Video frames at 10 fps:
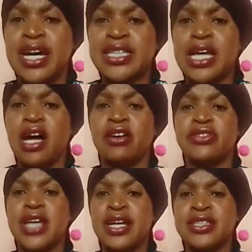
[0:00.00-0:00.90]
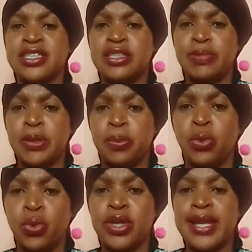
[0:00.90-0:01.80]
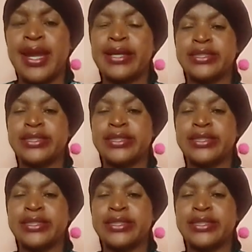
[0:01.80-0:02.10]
ourselves as these people who can